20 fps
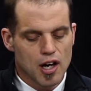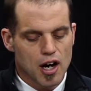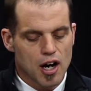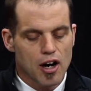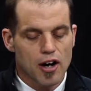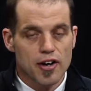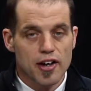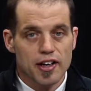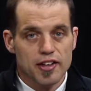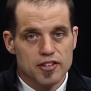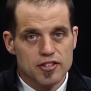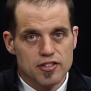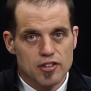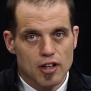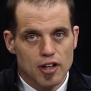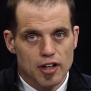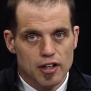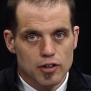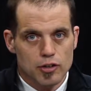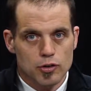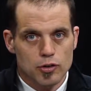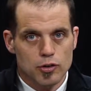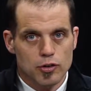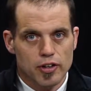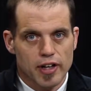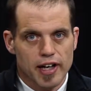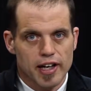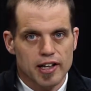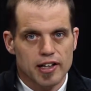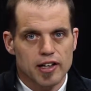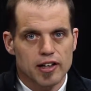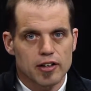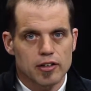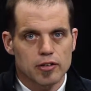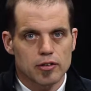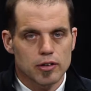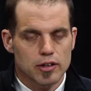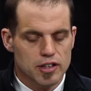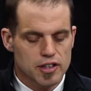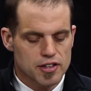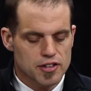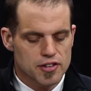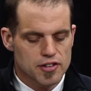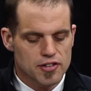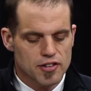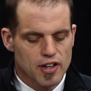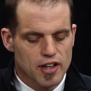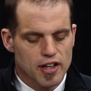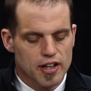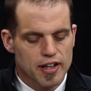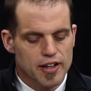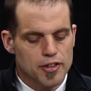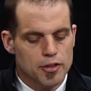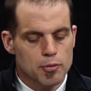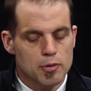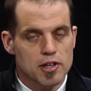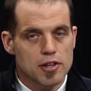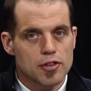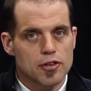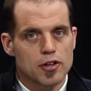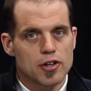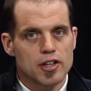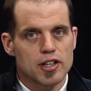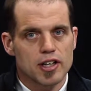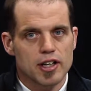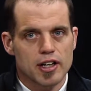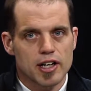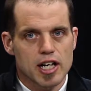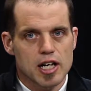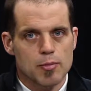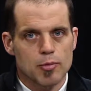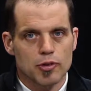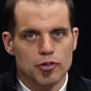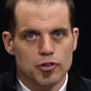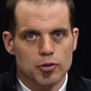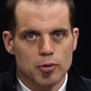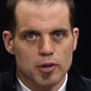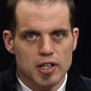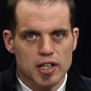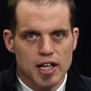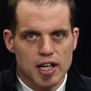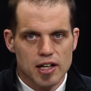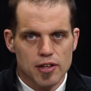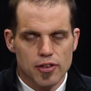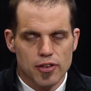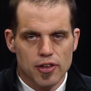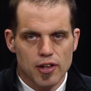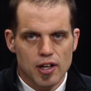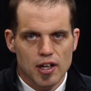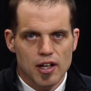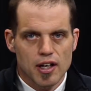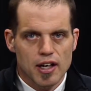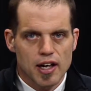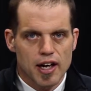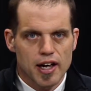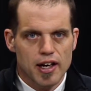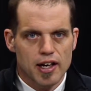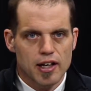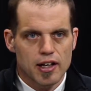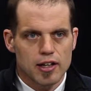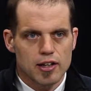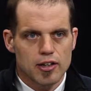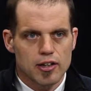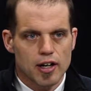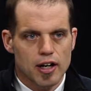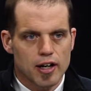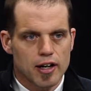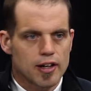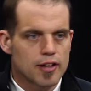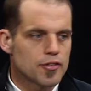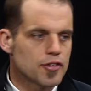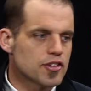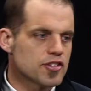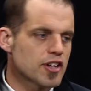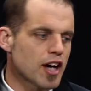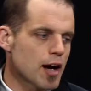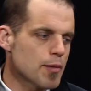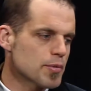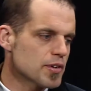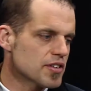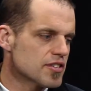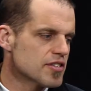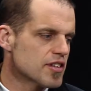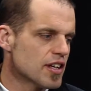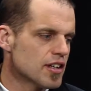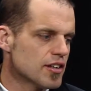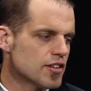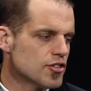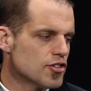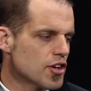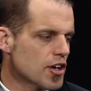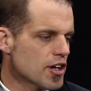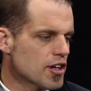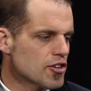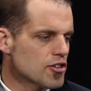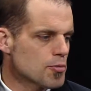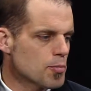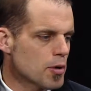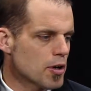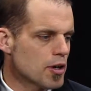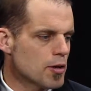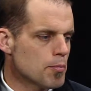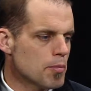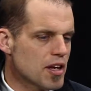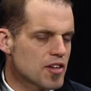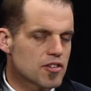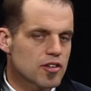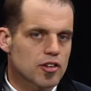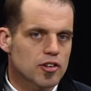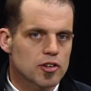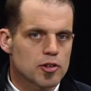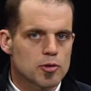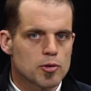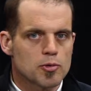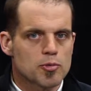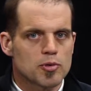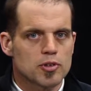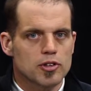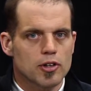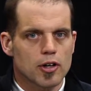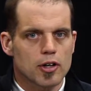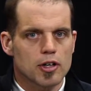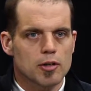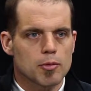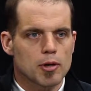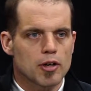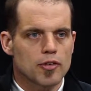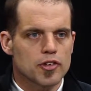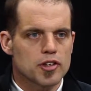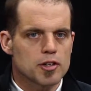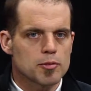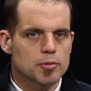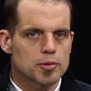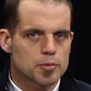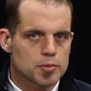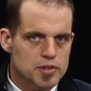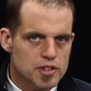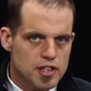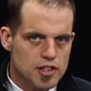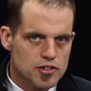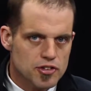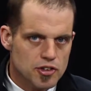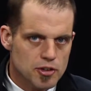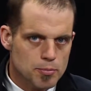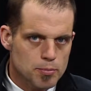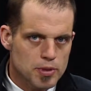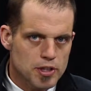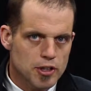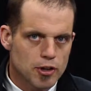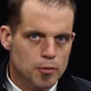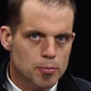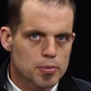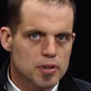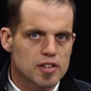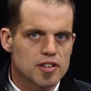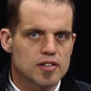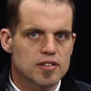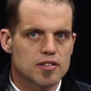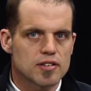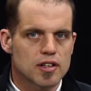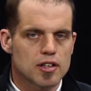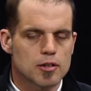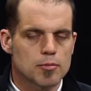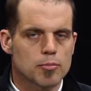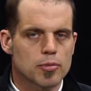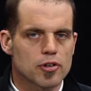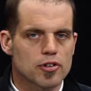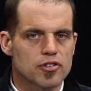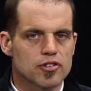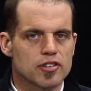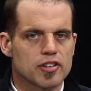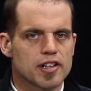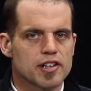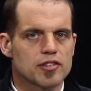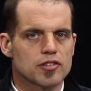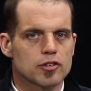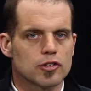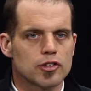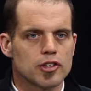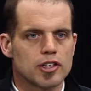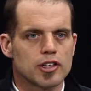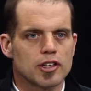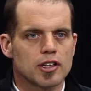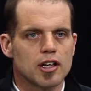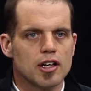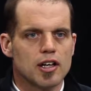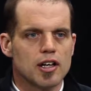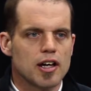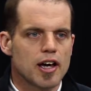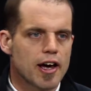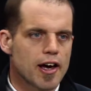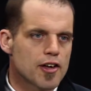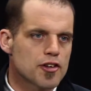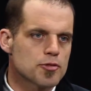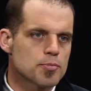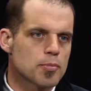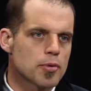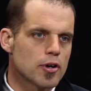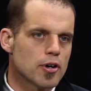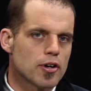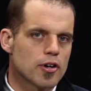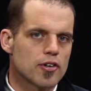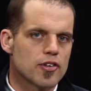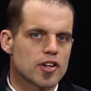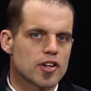Our next Google Hangout is at 3:30 on April 28th, and the topics tend to change, but basically we've been talking about the implementation of PLPs and personalized learning as per